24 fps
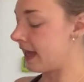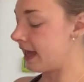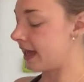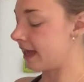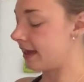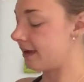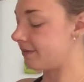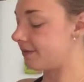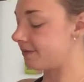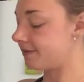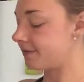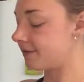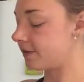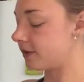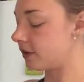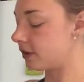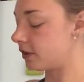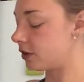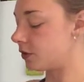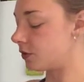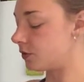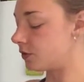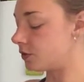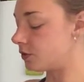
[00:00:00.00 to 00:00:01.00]
if
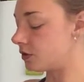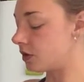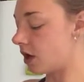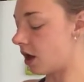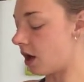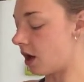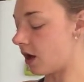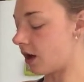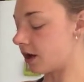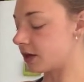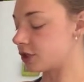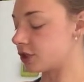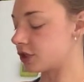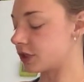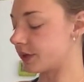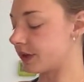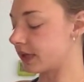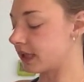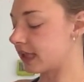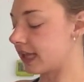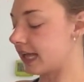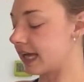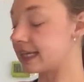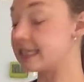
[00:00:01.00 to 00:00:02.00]
you are so
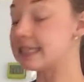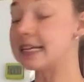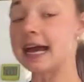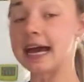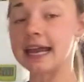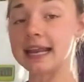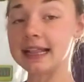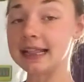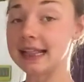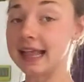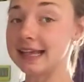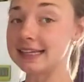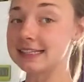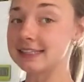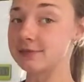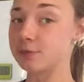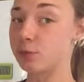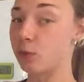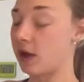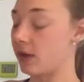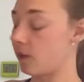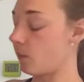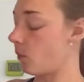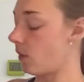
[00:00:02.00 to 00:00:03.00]
inclined to add a glass
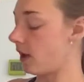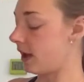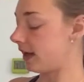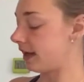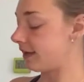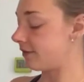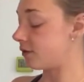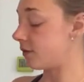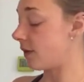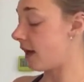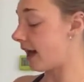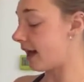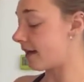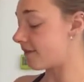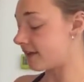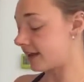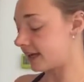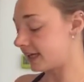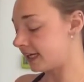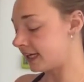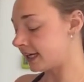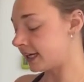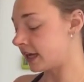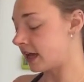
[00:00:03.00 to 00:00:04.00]
of white wine, if you have
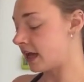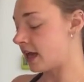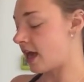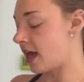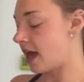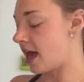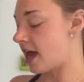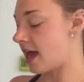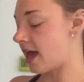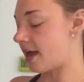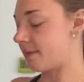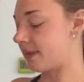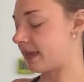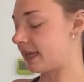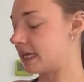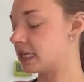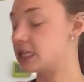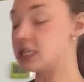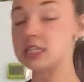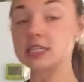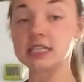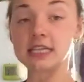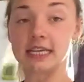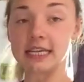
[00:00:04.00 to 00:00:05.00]
any, it
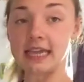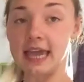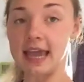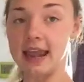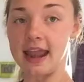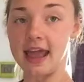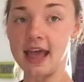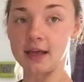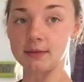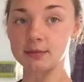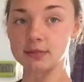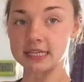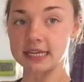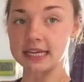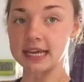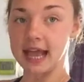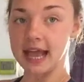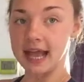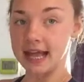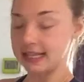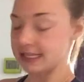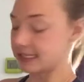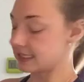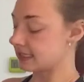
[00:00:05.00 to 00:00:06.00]
can just again help to
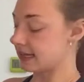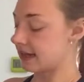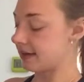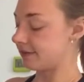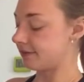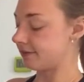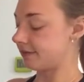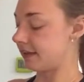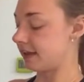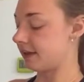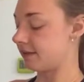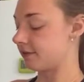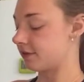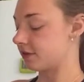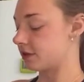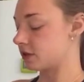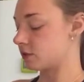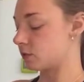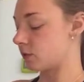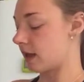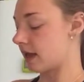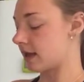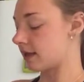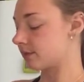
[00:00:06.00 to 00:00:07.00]
enhance that flavour
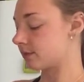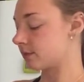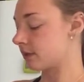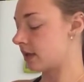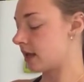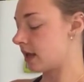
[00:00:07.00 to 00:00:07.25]
as well.